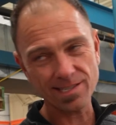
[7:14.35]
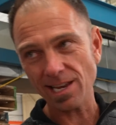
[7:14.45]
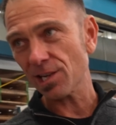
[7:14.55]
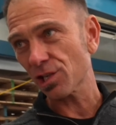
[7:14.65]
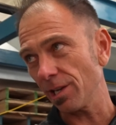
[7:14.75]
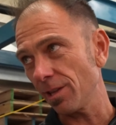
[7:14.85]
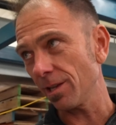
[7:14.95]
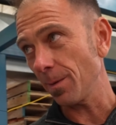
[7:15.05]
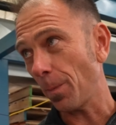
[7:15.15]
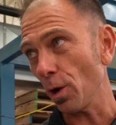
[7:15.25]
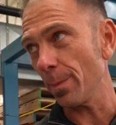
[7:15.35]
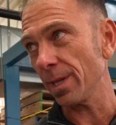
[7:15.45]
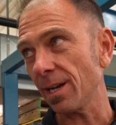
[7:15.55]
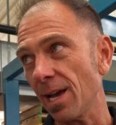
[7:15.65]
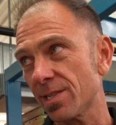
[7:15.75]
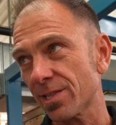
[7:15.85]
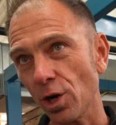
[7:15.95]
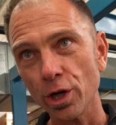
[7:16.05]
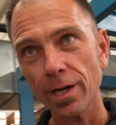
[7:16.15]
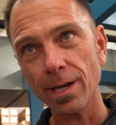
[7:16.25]
is actually the department that I
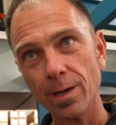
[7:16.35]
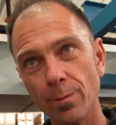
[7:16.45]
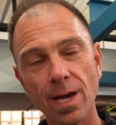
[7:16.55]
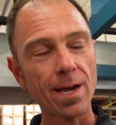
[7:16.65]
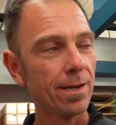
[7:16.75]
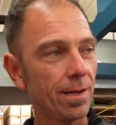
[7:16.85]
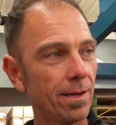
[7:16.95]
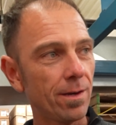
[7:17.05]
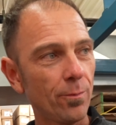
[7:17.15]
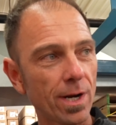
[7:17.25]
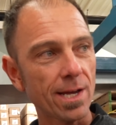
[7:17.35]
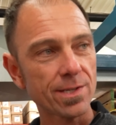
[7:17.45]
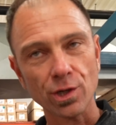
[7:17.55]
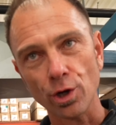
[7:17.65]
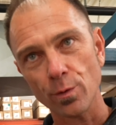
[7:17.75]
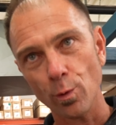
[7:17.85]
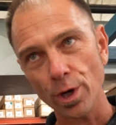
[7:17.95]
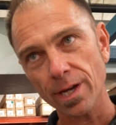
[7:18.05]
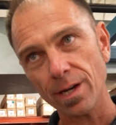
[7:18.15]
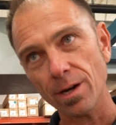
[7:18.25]
started in when I started
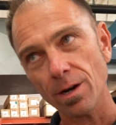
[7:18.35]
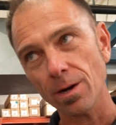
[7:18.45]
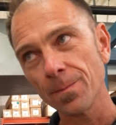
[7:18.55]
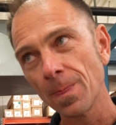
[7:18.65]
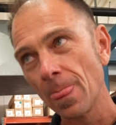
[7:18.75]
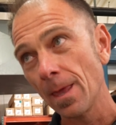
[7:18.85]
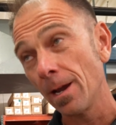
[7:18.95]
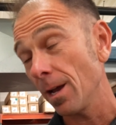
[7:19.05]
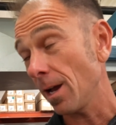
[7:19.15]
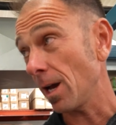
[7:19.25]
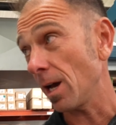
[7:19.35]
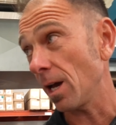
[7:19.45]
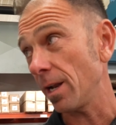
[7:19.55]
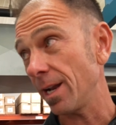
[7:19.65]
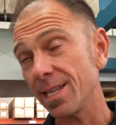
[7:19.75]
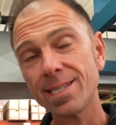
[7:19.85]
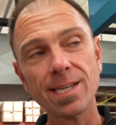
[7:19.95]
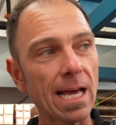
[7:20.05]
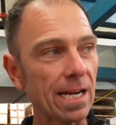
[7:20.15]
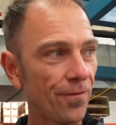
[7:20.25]
working here.
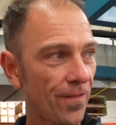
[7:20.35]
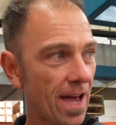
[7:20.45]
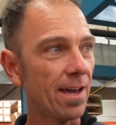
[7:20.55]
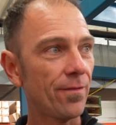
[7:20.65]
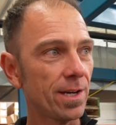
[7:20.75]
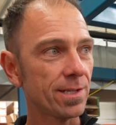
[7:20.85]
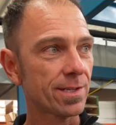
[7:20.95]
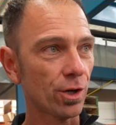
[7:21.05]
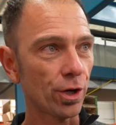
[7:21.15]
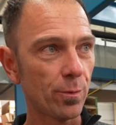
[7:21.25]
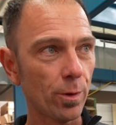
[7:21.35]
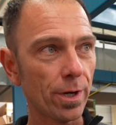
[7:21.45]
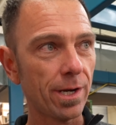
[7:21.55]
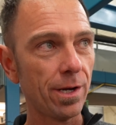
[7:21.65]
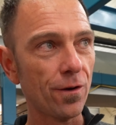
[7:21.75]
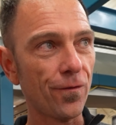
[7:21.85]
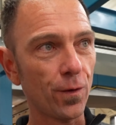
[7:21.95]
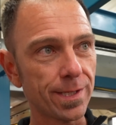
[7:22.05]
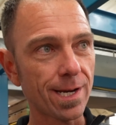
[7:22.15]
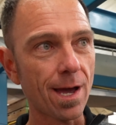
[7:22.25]
1995, I started working here
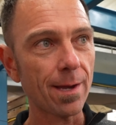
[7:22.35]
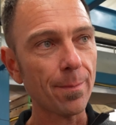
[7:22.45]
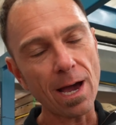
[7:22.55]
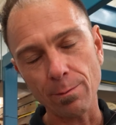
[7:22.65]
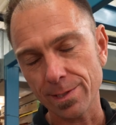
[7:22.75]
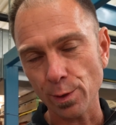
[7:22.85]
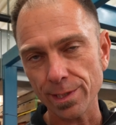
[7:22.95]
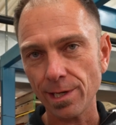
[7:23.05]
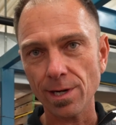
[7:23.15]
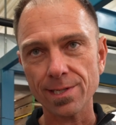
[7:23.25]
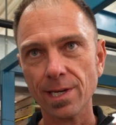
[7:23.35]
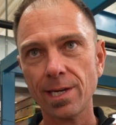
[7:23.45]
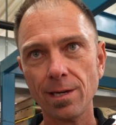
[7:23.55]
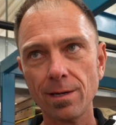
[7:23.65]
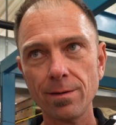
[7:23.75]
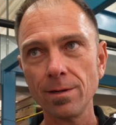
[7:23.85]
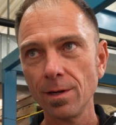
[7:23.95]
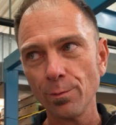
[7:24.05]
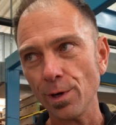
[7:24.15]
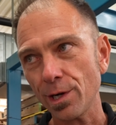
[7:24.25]
full time. I was always here as a kid,
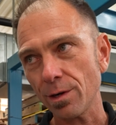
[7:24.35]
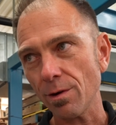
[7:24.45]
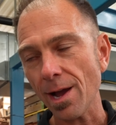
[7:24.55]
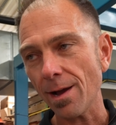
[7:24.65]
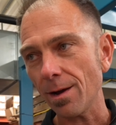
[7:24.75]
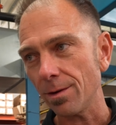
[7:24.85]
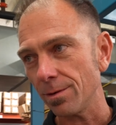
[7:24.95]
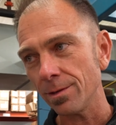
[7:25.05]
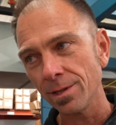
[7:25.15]
running around,